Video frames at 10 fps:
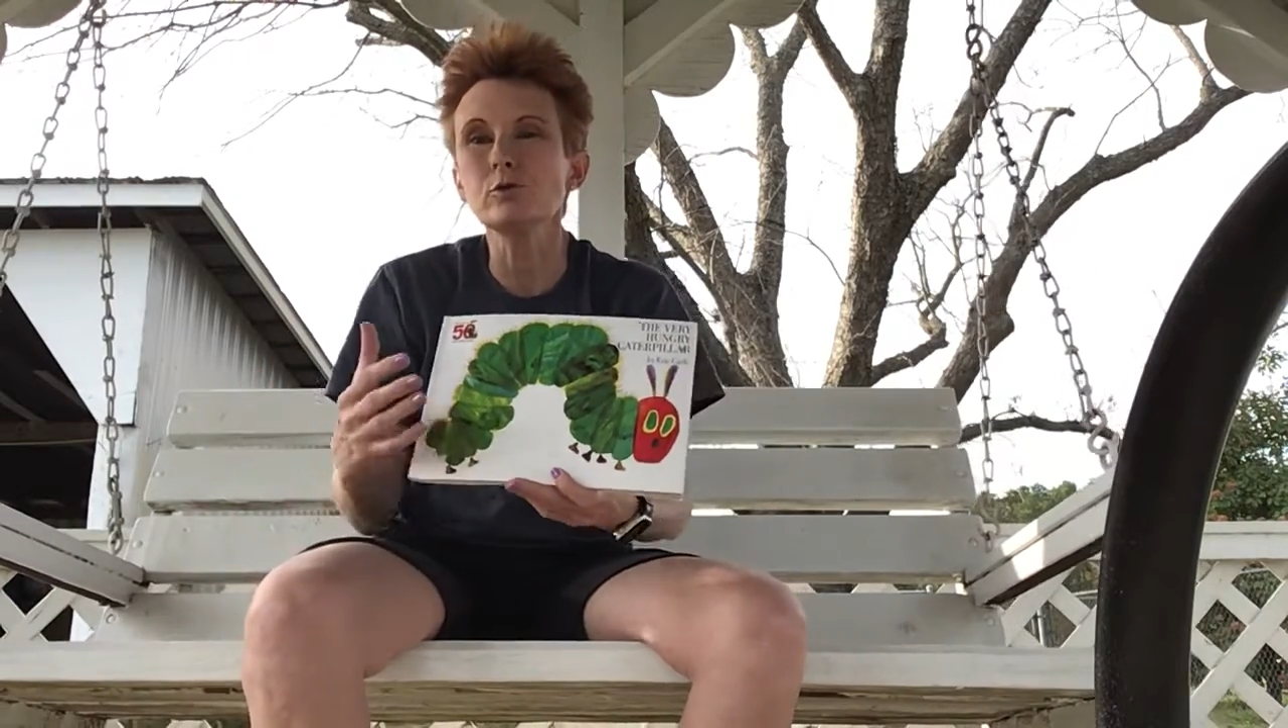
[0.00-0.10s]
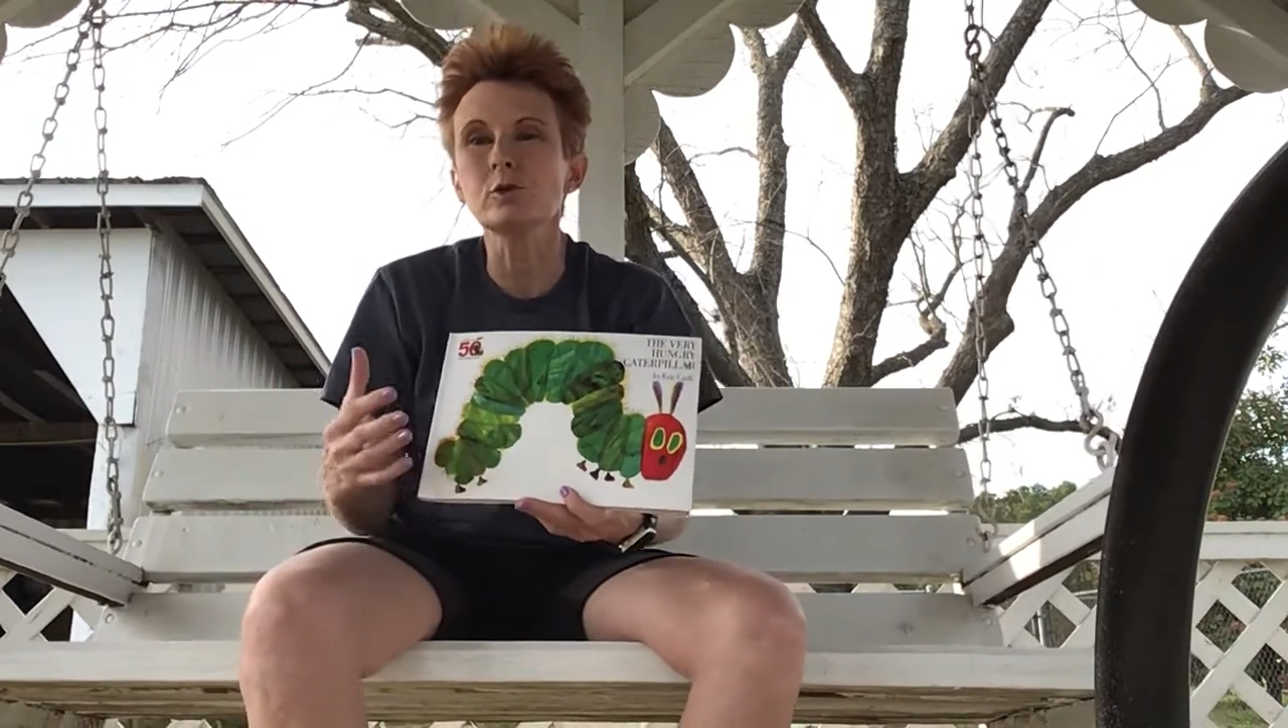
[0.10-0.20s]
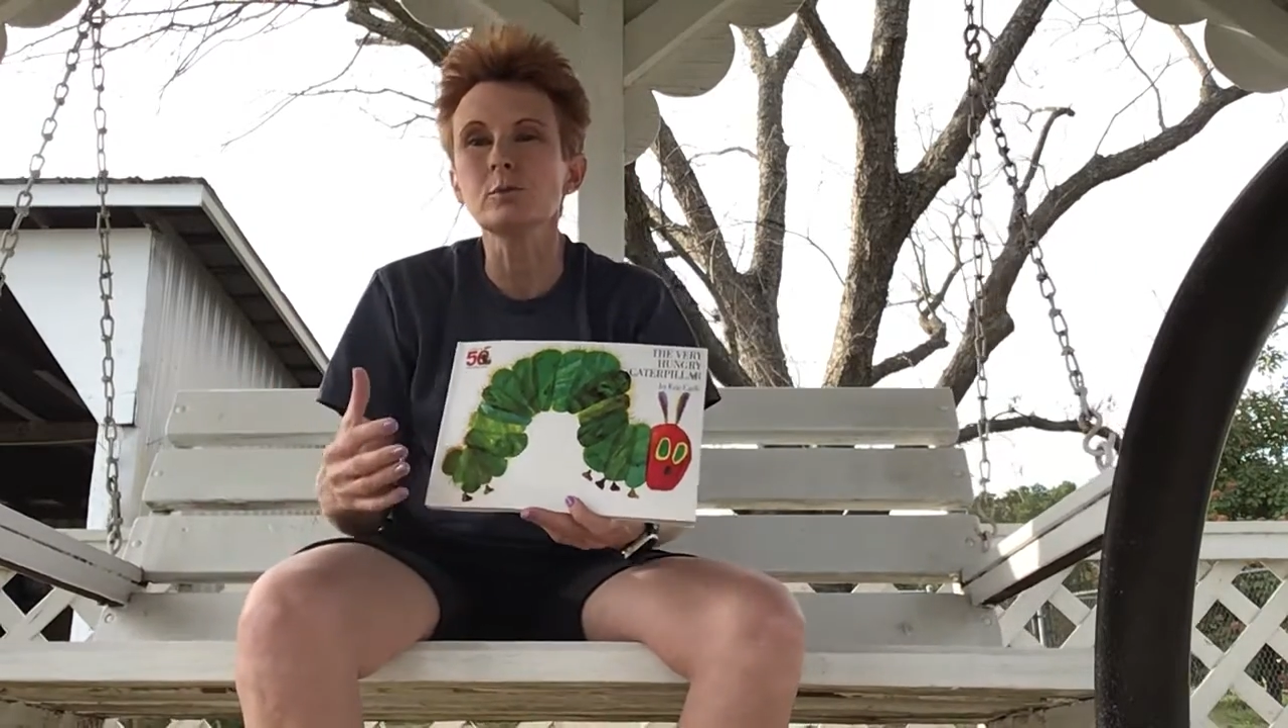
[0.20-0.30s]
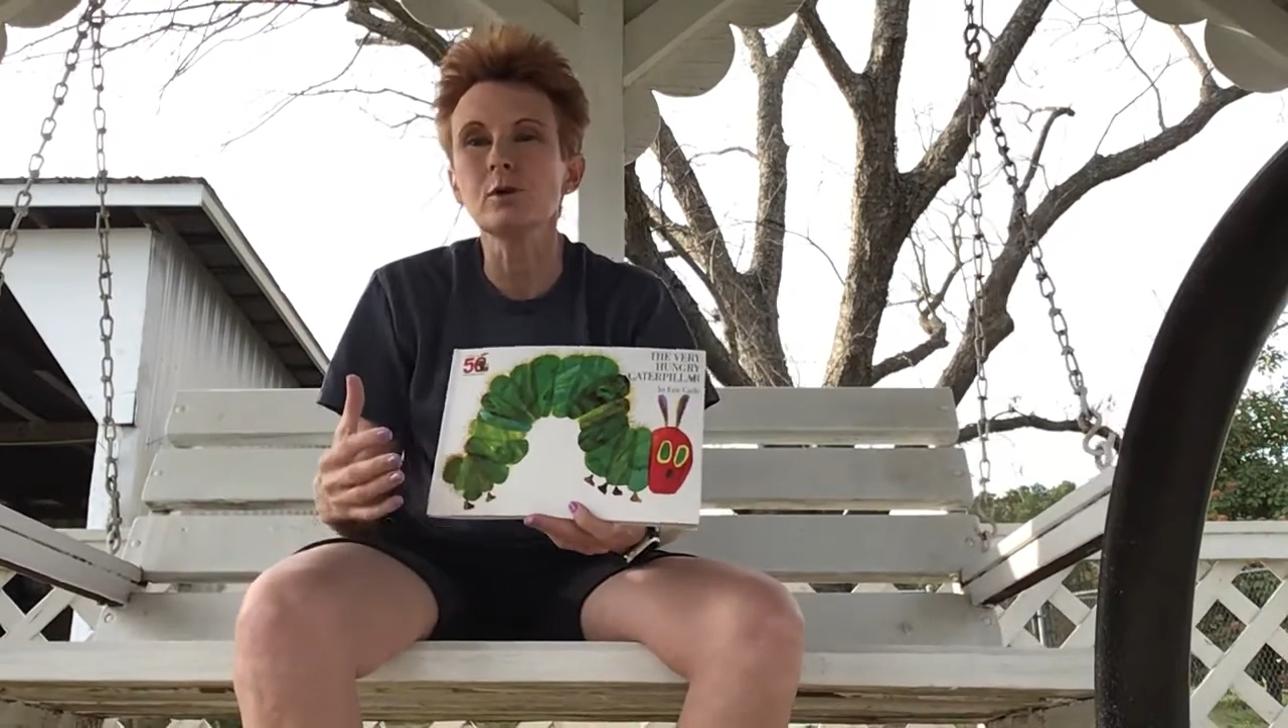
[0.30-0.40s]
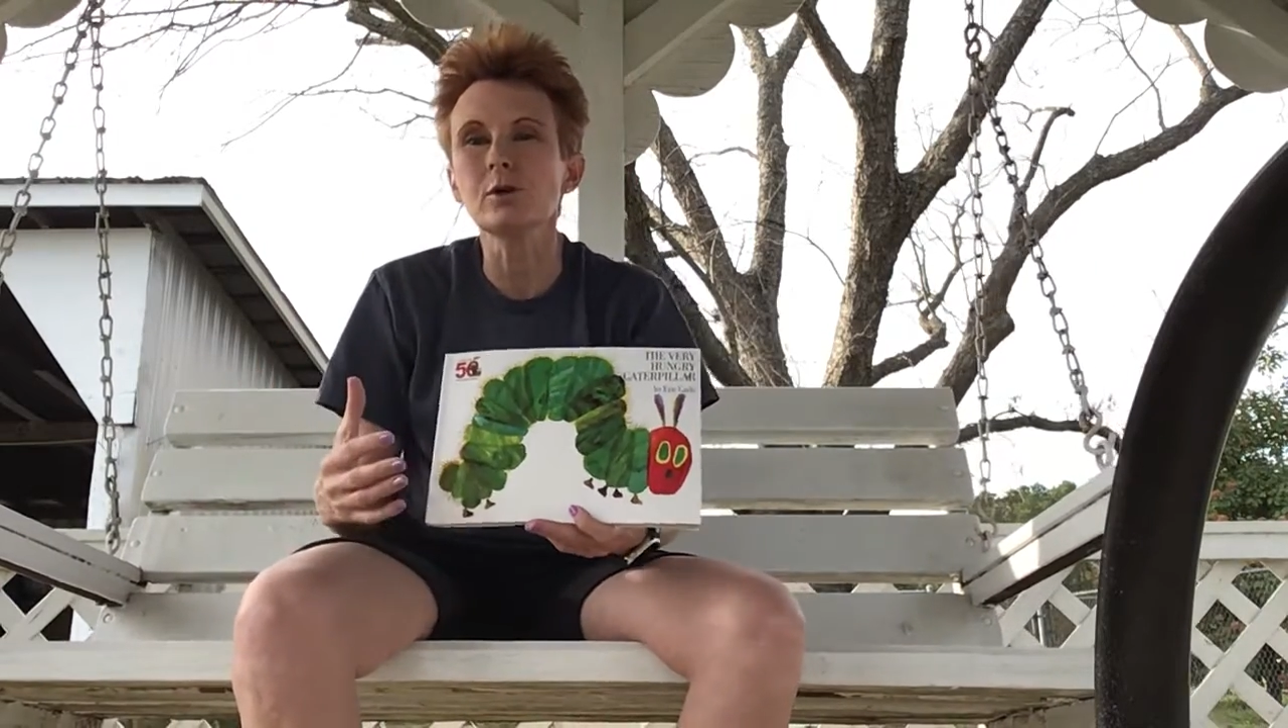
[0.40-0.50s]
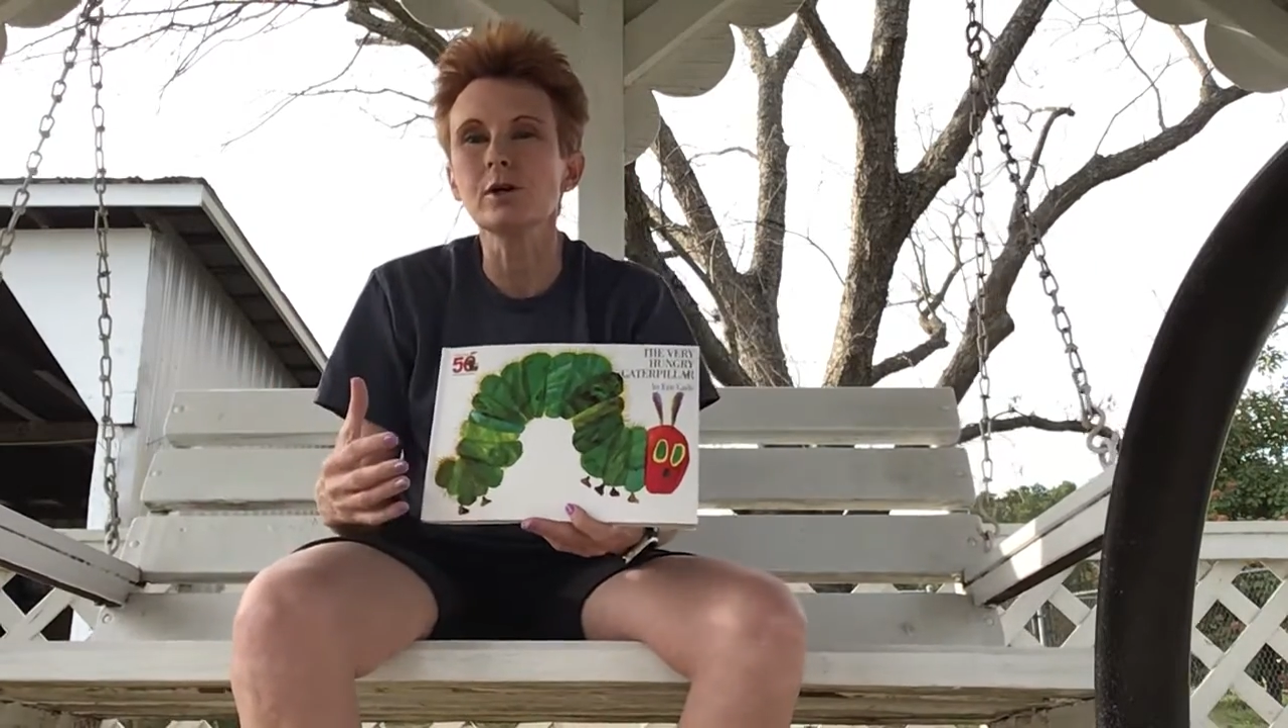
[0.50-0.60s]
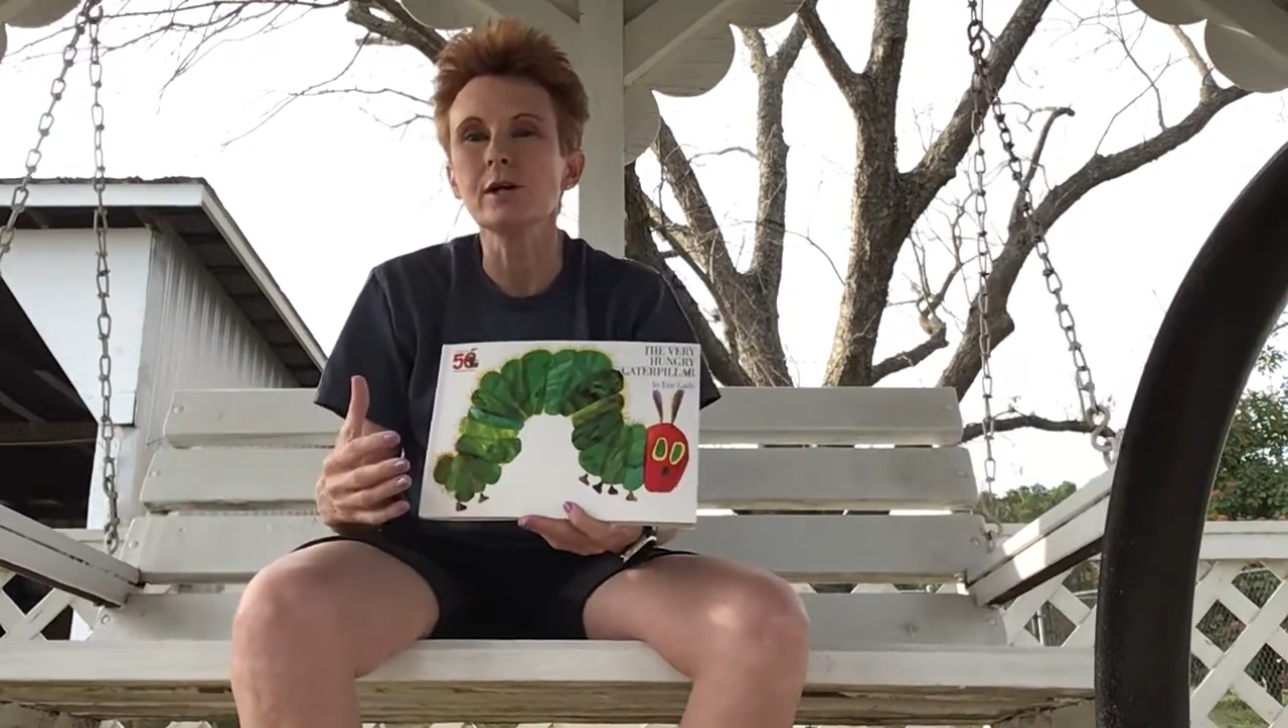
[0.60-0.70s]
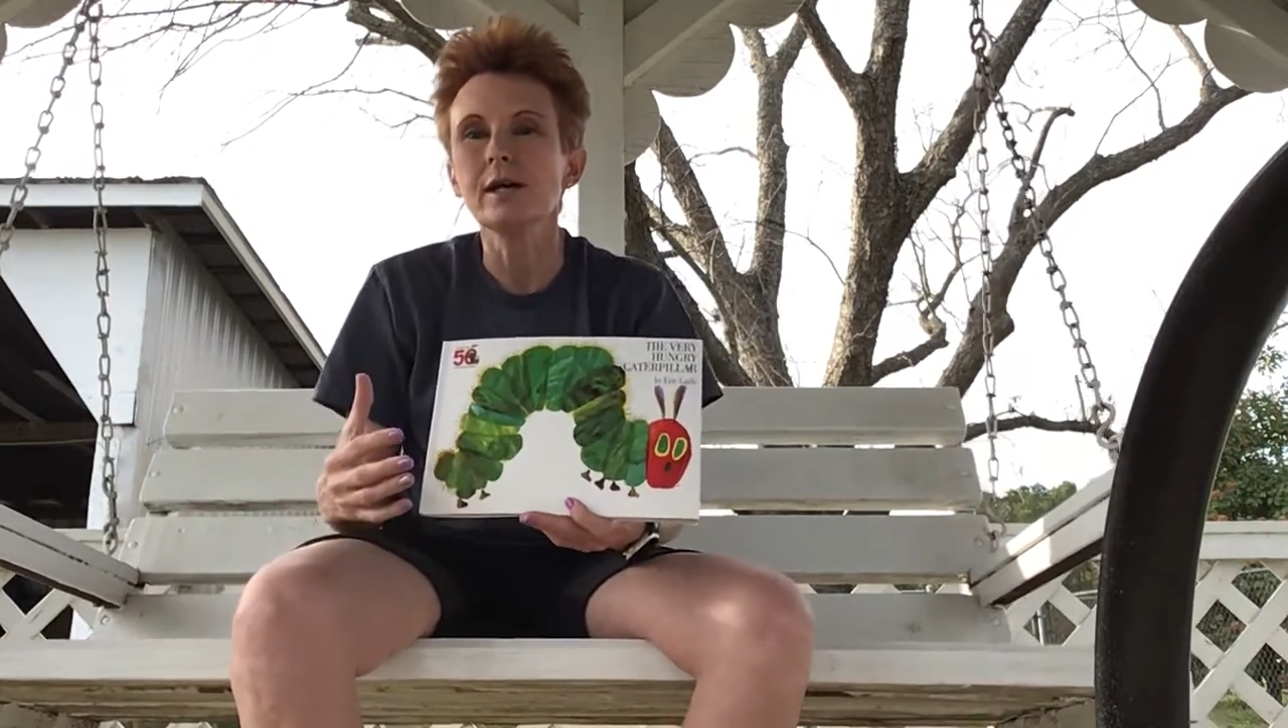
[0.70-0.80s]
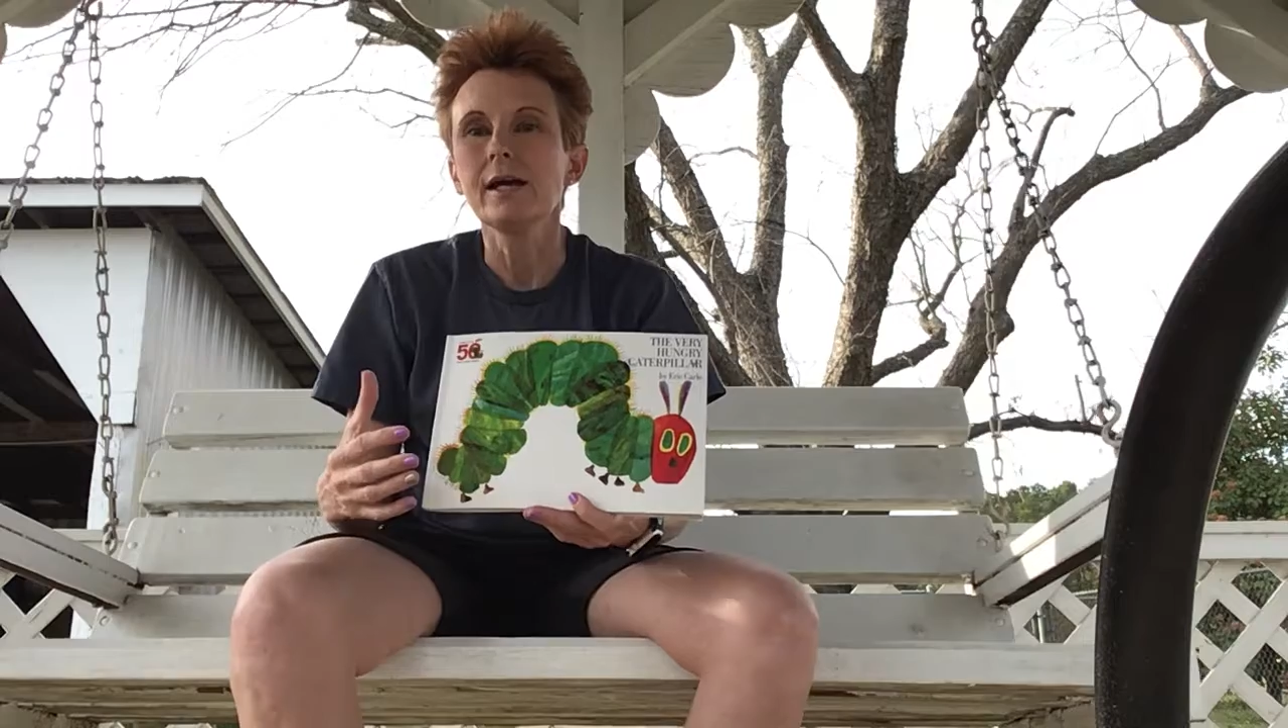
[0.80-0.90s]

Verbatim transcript: smart